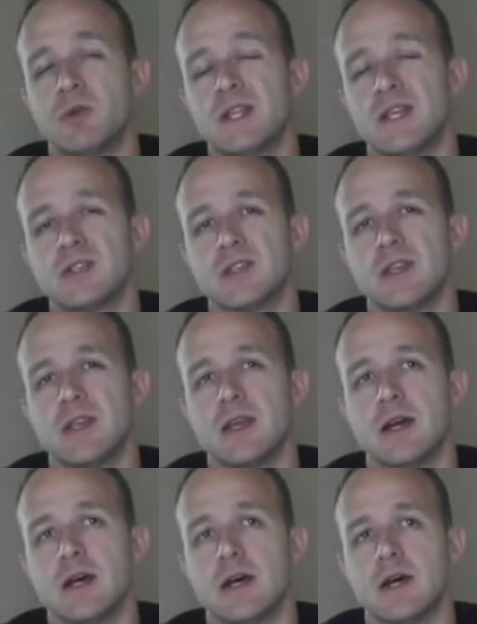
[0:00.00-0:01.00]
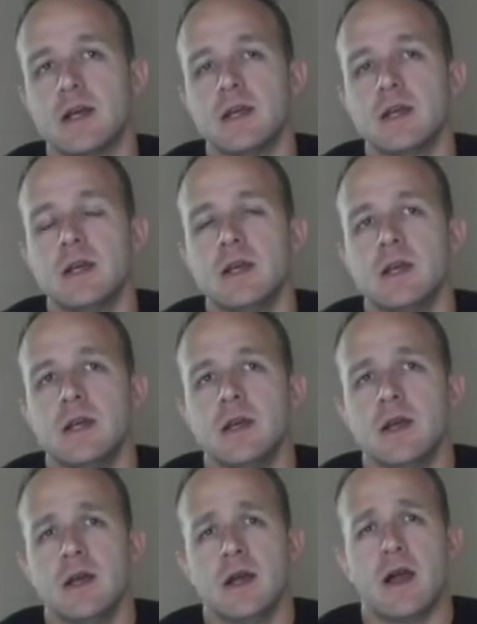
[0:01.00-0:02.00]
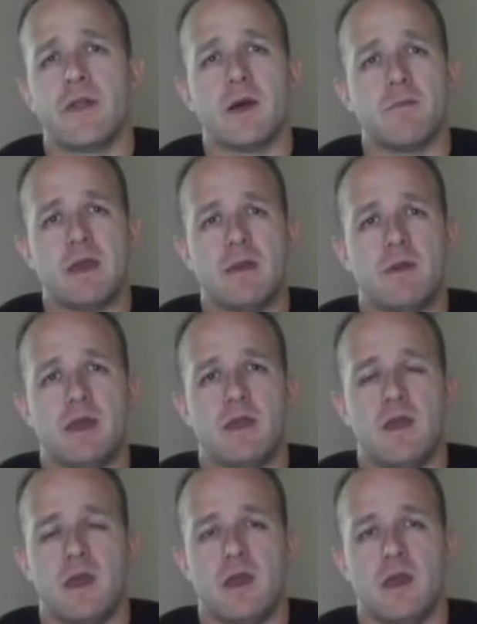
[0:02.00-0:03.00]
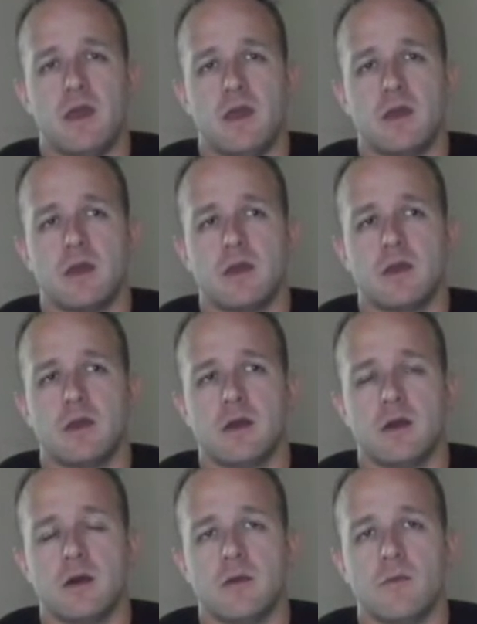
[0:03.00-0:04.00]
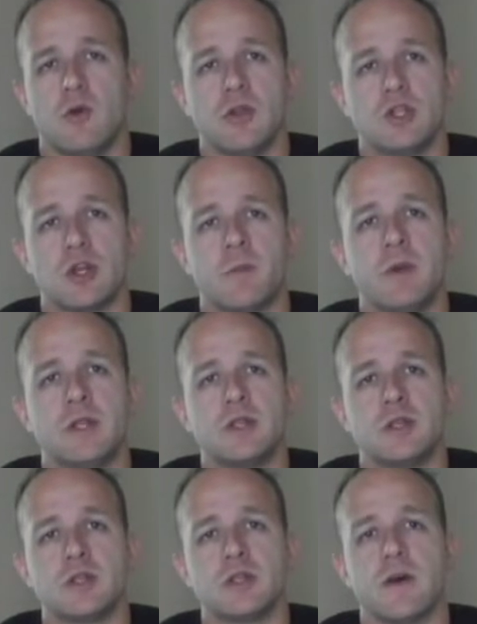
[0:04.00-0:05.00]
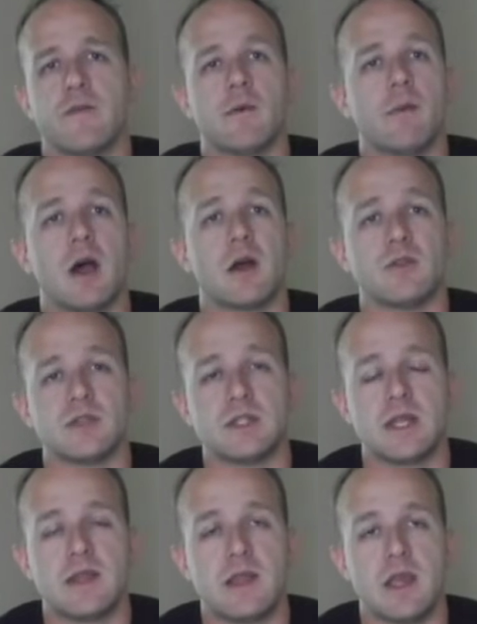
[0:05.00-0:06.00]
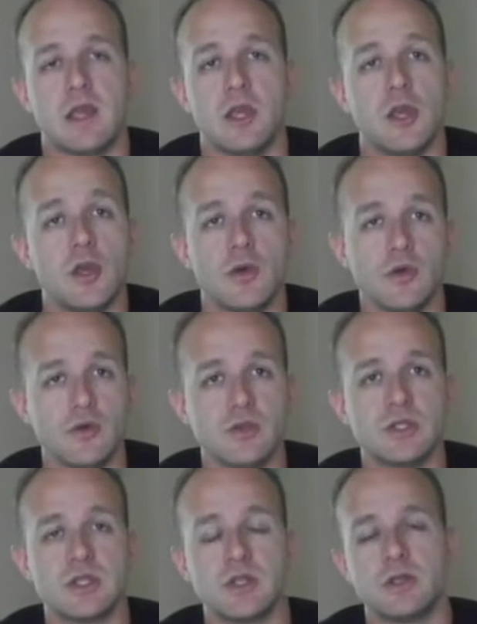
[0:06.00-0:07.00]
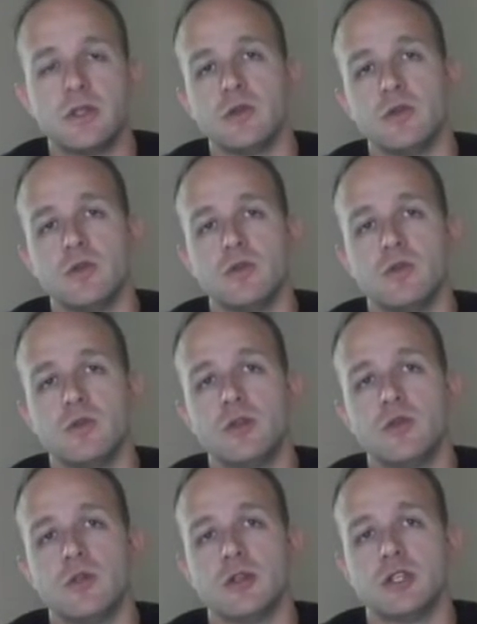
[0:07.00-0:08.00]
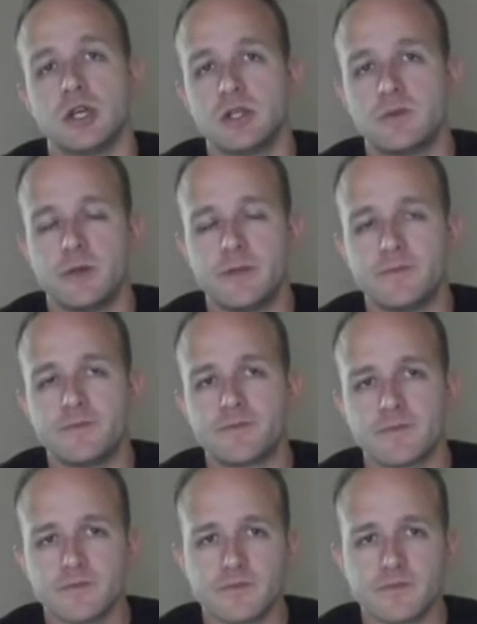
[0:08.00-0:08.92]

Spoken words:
Or potentially, I thought maybe they only took pictures of the models that they used to do your judgment.